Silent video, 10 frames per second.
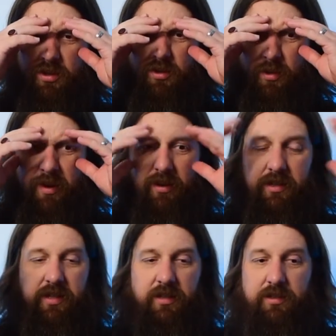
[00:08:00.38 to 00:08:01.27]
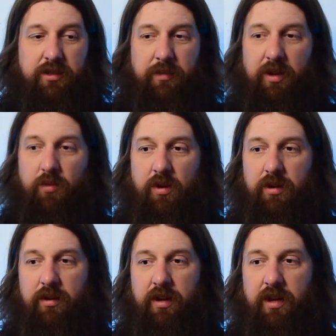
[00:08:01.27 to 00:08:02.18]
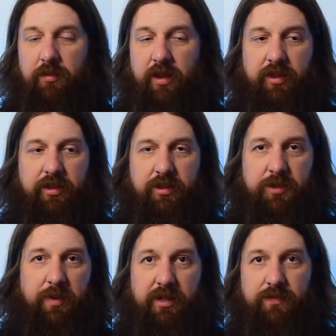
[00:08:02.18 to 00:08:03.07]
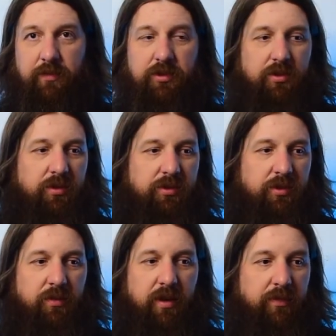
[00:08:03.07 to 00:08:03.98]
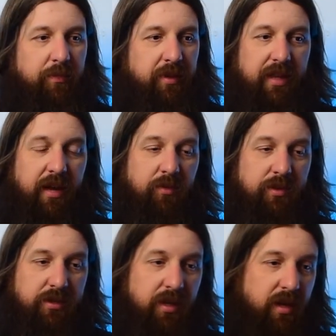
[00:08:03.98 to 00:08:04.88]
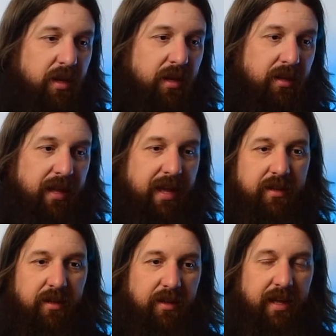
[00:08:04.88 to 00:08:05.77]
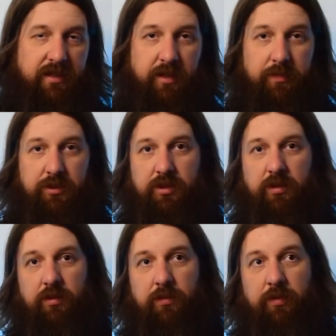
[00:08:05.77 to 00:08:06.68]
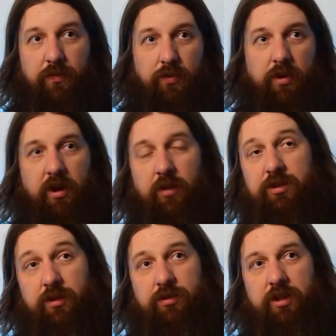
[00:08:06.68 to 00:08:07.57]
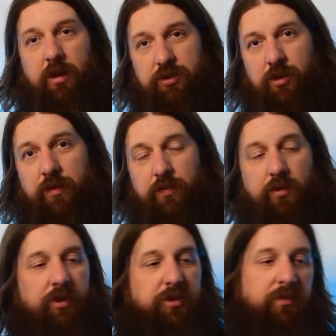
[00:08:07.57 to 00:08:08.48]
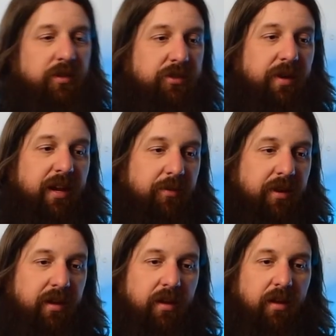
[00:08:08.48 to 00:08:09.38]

you could barely taste it, just made it watered down. I think the spice from the salsa or whatever, but that was the last episode before. That was the episode before this one. So anyway,